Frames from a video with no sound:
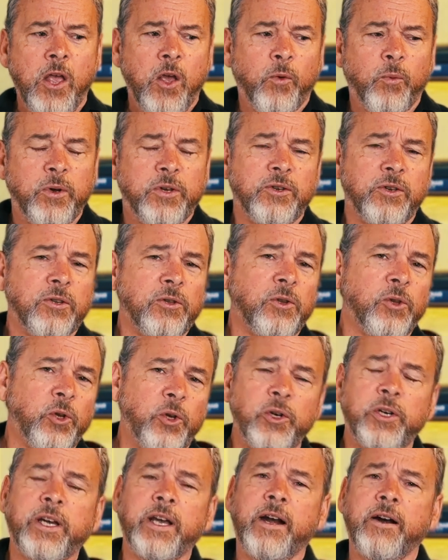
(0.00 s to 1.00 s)
We shouldn't
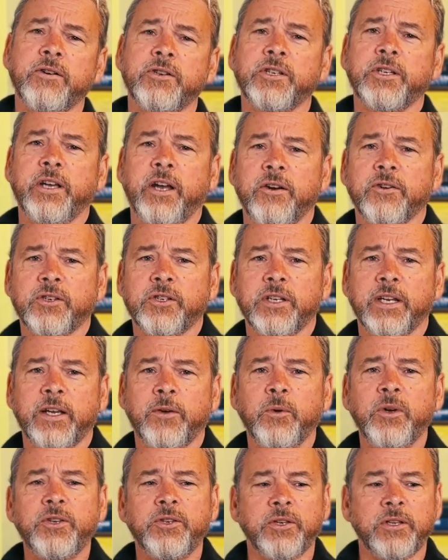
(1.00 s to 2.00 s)
look at our scarcity.
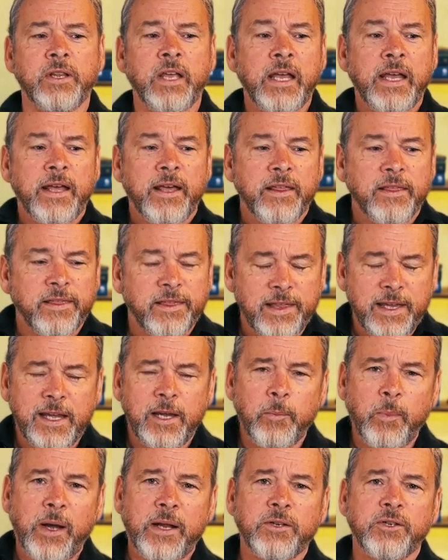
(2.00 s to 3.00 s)
We should think
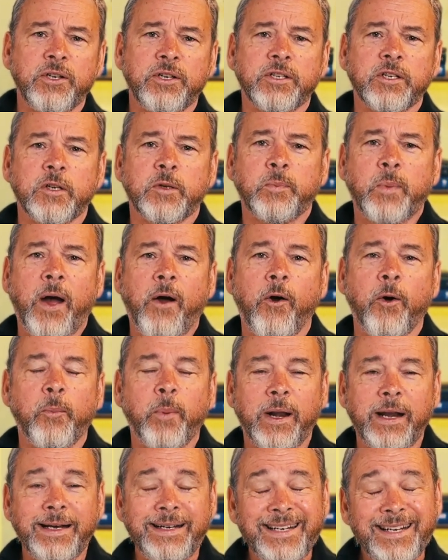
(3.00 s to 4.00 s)
about Jesus' power.
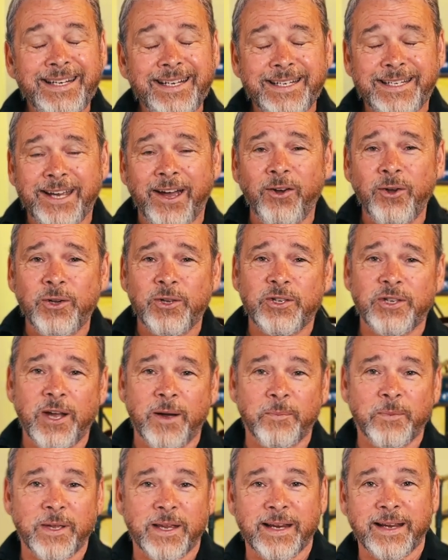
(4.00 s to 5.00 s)
But I need to tell you
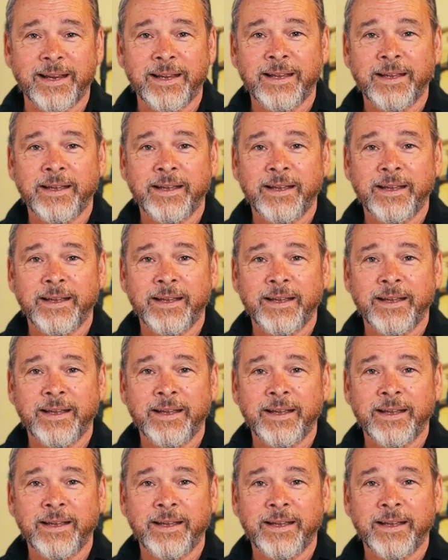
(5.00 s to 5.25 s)
something.